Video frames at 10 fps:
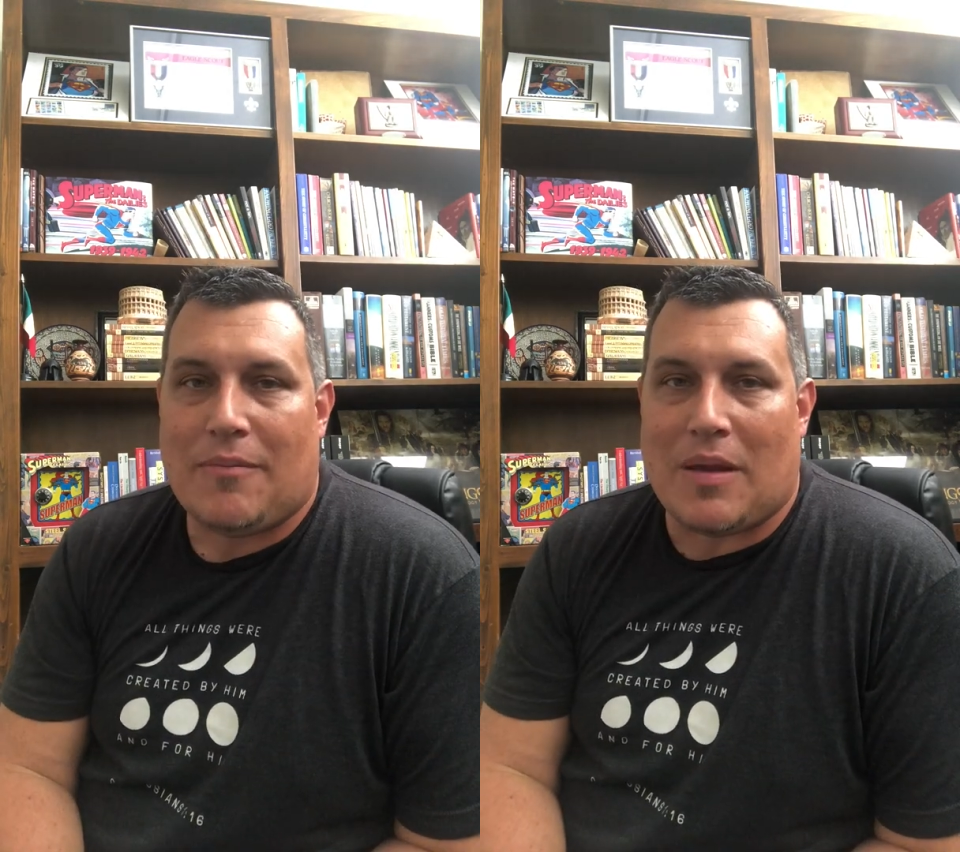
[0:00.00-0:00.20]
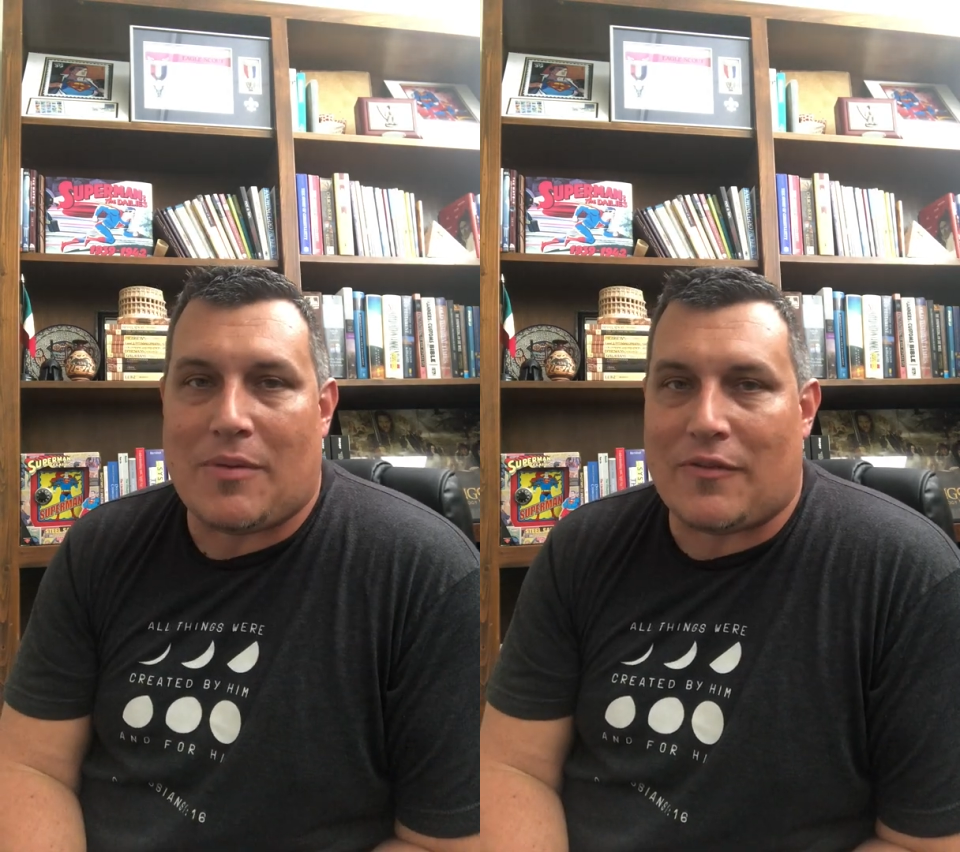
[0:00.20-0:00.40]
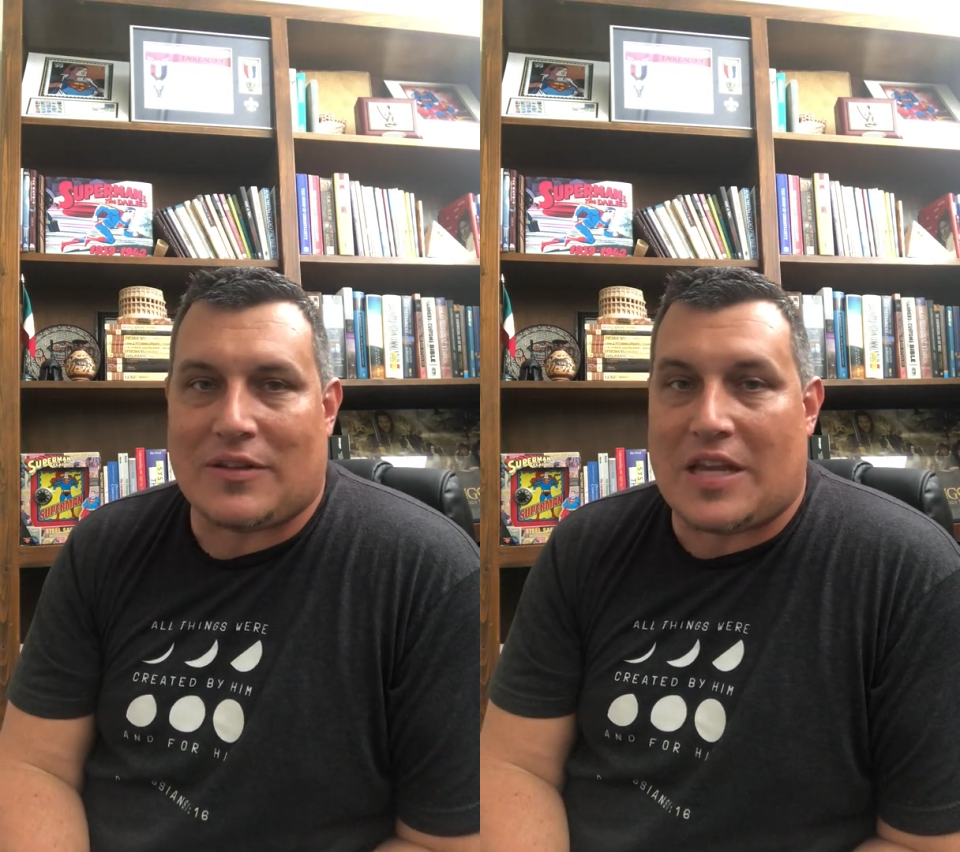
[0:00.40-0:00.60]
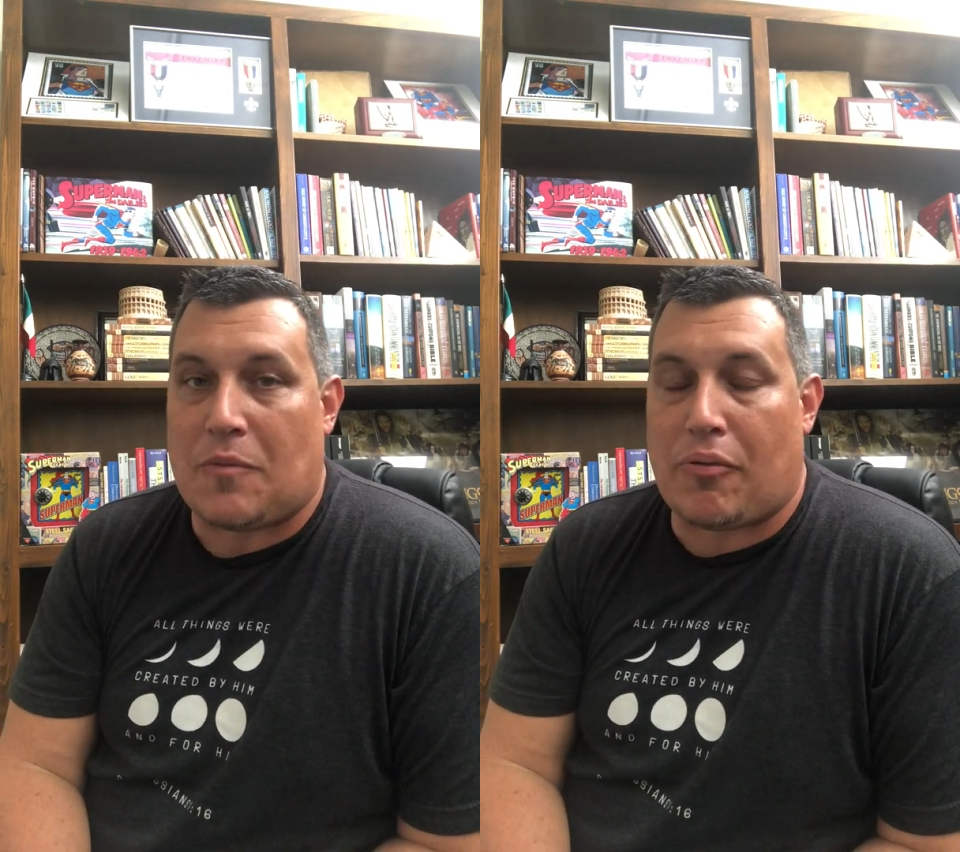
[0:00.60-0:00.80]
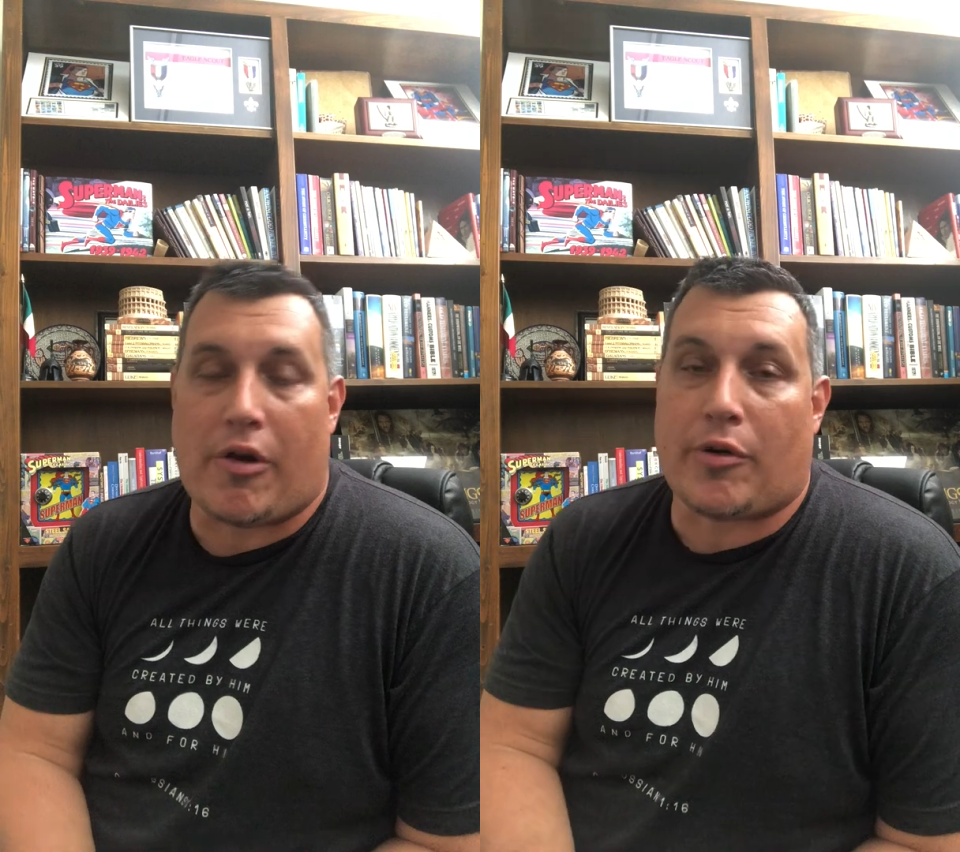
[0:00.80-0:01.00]
maybe even
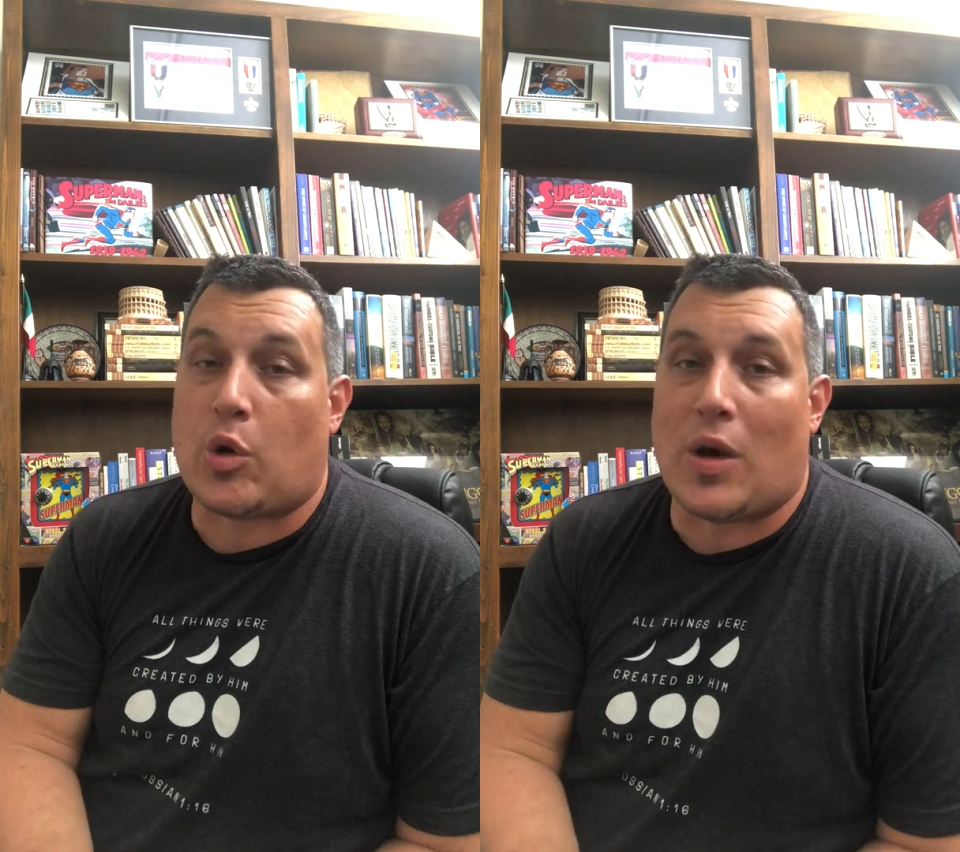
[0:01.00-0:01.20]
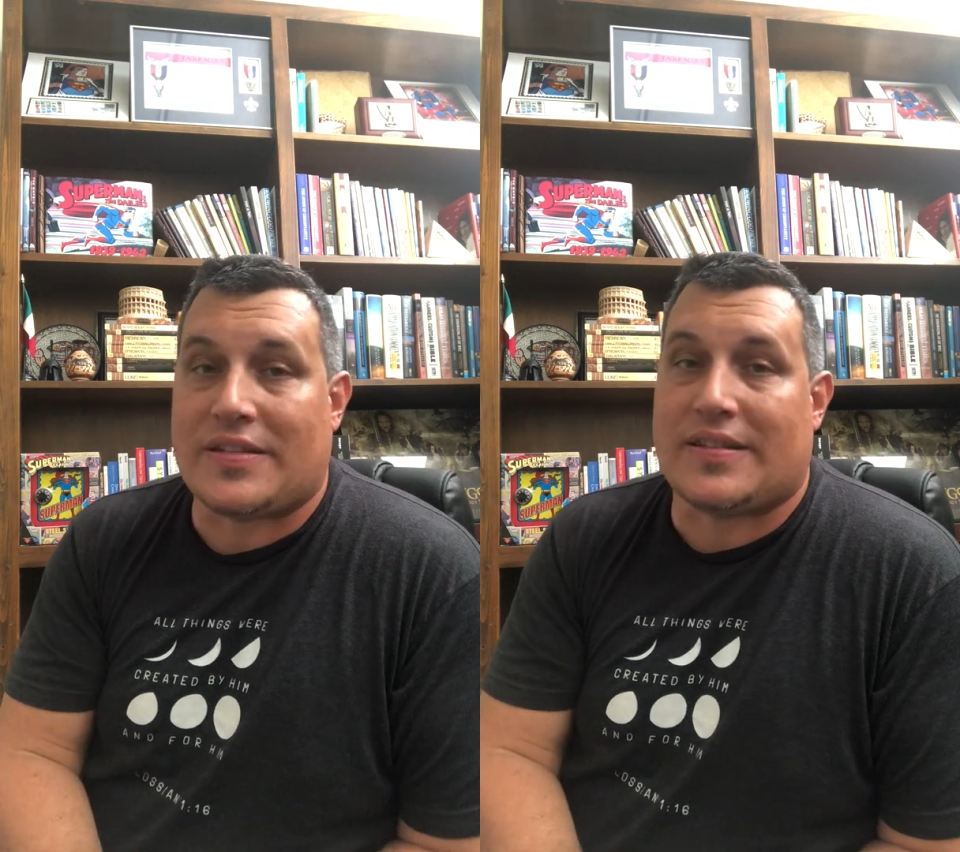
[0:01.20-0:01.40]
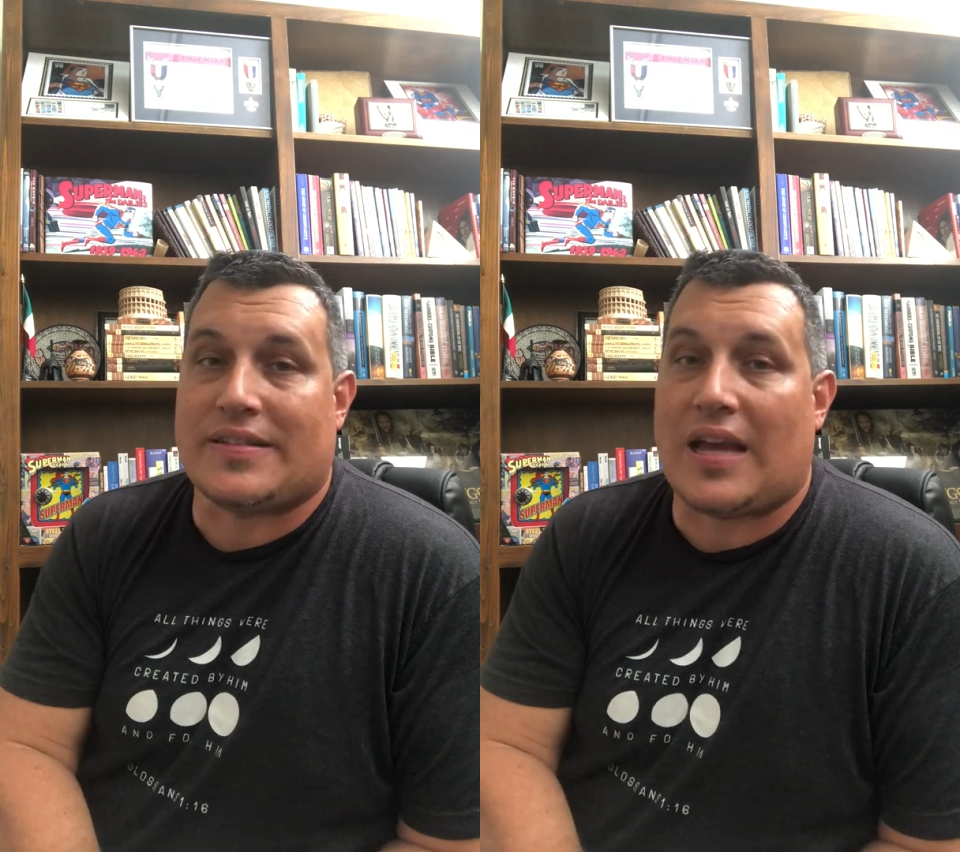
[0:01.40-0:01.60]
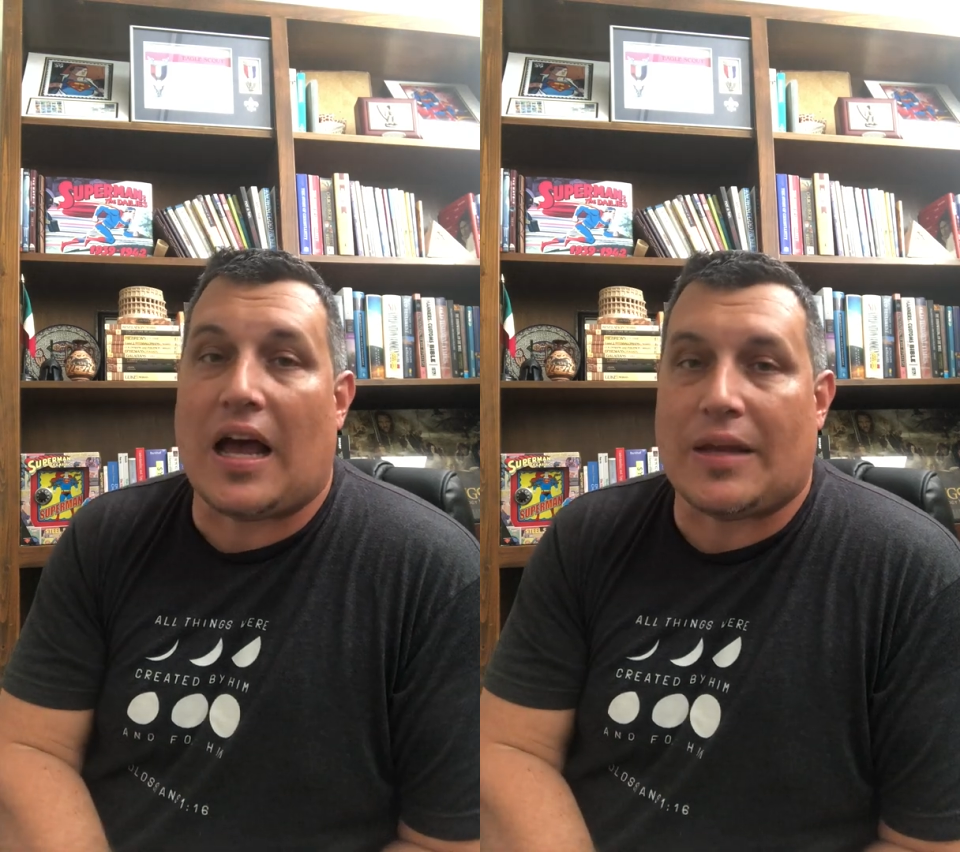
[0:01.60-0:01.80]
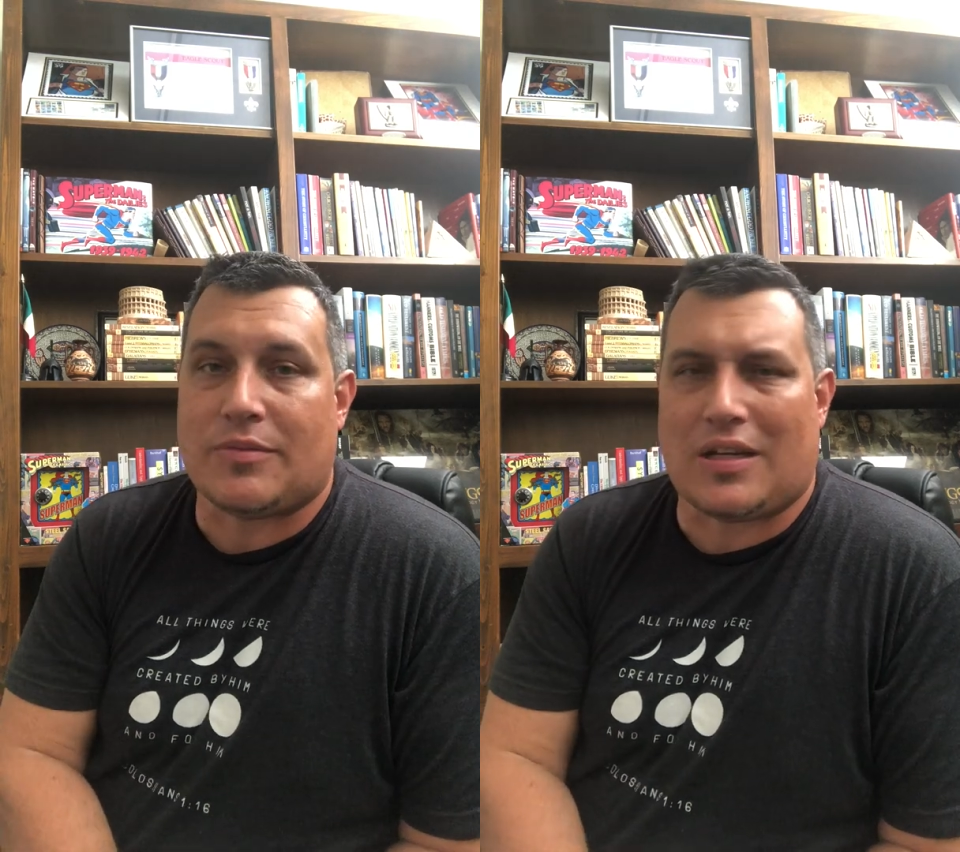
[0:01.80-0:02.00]
take prayer requests at times.